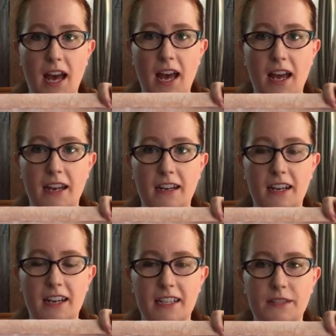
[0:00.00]
And
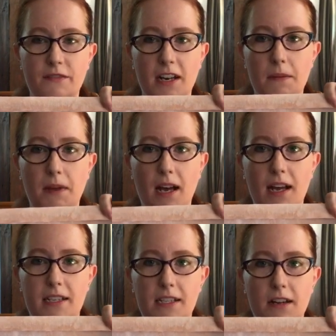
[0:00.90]
it's funny
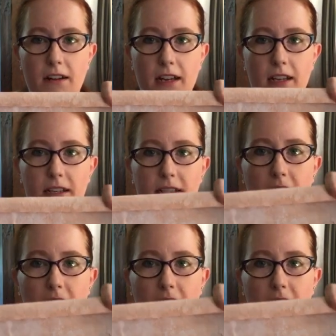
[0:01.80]
because there is